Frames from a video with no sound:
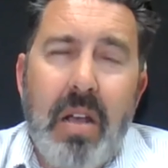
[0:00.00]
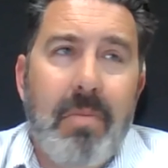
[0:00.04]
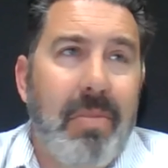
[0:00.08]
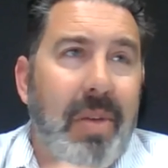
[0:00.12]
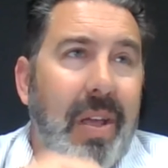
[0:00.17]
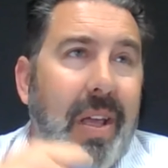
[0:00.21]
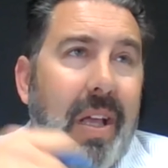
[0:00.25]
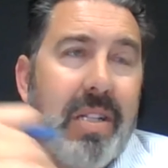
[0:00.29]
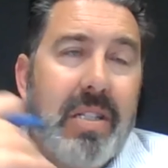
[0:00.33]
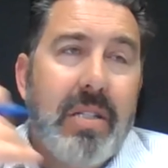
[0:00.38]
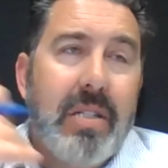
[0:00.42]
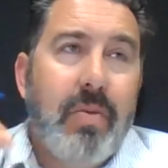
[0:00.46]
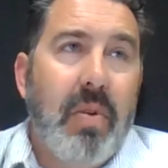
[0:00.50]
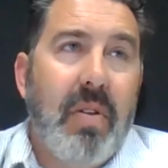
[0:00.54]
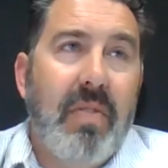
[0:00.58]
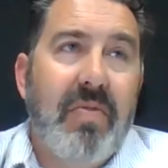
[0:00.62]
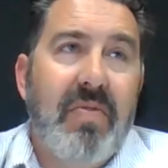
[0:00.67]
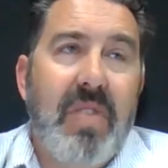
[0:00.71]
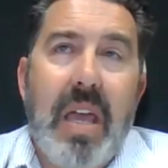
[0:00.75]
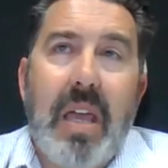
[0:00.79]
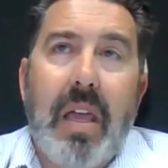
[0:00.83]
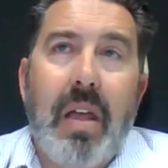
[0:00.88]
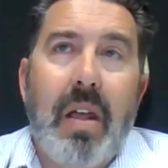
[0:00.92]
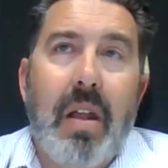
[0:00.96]
Because it would have
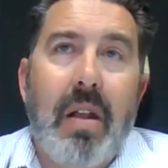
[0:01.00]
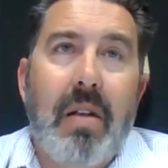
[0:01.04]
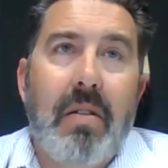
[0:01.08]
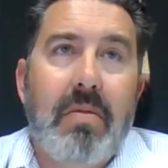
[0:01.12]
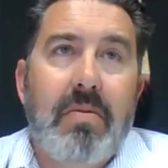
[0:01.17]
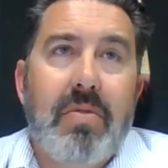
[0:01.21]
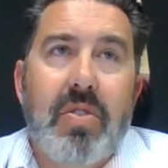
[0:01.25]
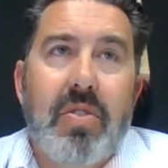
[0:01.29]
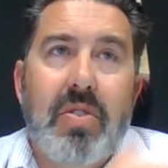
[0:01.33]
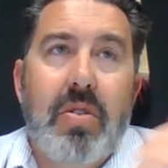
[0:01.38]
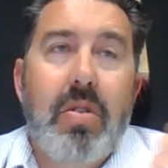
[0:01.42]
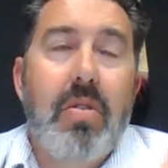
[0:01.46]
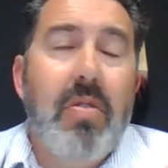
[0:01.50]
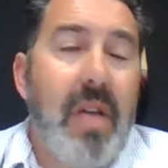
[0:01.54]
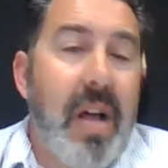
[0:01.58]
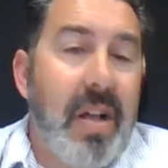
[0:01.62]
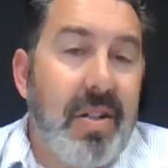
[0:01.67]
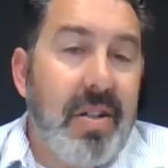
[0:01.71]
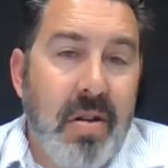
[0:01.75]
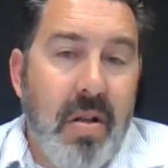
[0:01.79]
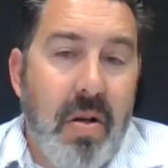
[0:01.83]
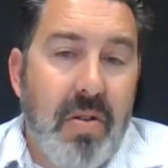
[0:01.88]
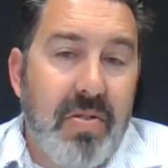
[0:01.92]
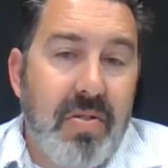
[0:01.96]
taken
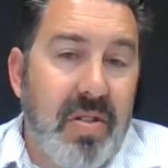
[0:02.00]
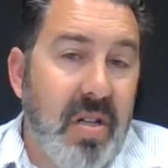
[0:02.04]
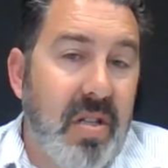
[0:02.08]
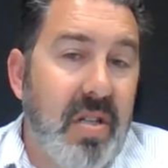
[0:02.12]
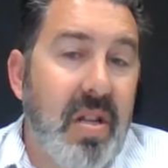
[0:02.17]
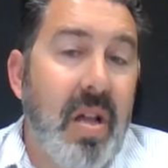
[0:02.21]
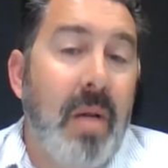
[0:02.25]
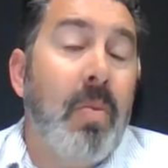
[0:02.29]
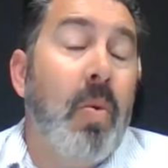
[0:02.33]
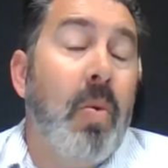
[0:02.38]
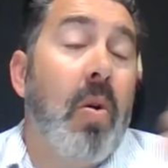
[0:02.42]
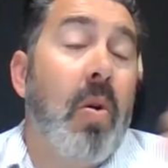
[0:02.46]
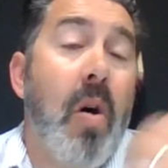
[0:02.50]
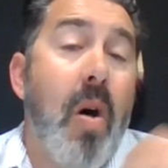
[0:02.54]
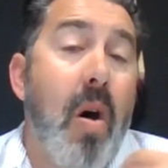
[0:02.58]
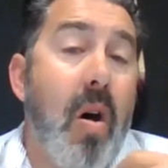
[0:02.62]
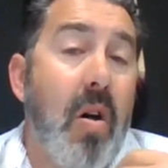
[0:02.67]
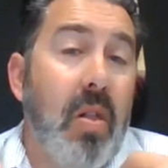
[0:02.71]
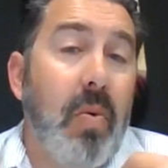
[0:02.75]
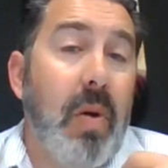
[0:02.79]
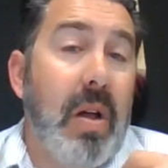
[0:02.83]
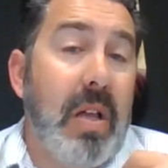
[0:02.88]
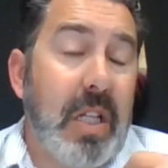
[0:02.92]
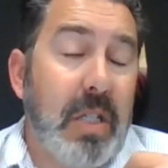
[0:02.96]
$2,000 to demo and
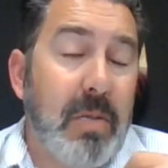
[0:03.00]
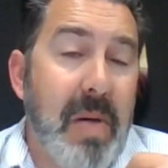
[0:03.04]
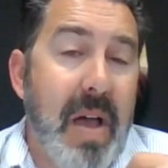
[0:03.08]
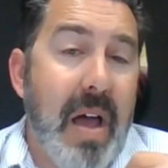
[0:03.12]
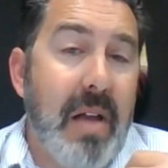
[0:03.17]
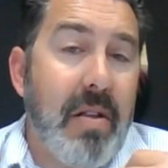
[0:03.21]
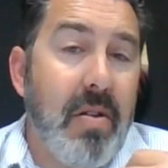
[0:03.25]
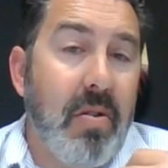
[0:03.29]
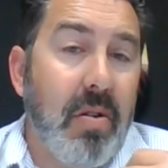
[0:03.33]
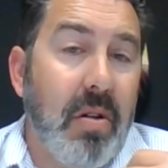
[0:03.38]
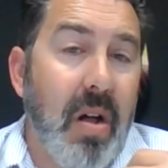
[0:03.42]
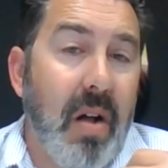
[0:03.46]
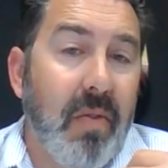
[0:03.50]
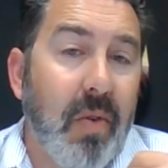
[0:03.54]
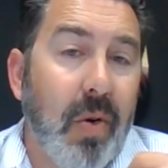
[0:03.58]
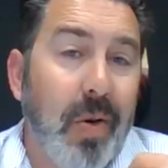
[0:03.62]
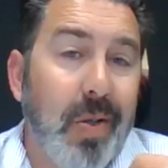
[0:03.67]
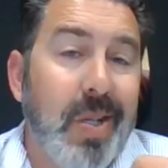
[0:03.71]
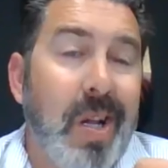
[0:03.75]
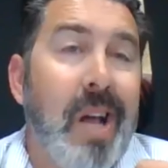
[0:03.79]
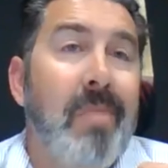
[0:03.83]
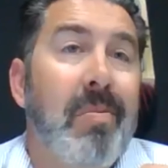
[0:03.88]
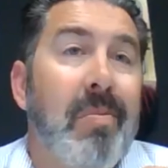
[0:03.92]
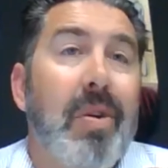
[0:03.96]
haul away these patio covers,